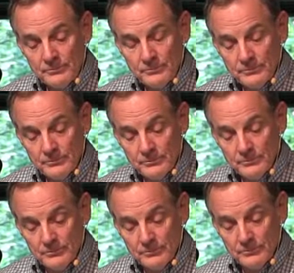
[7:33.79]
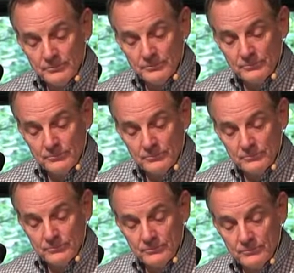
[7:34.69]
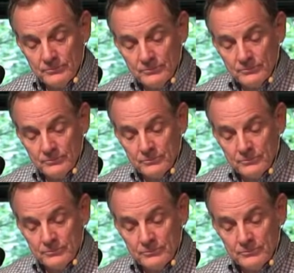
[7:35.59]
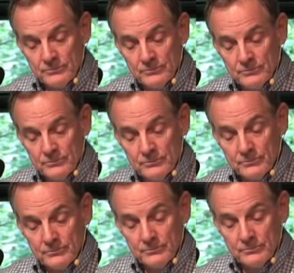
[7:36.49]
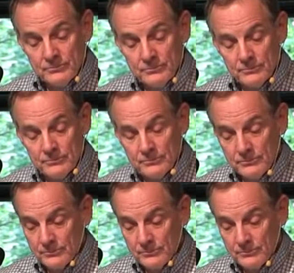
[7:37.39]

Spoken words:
Nobody speaks.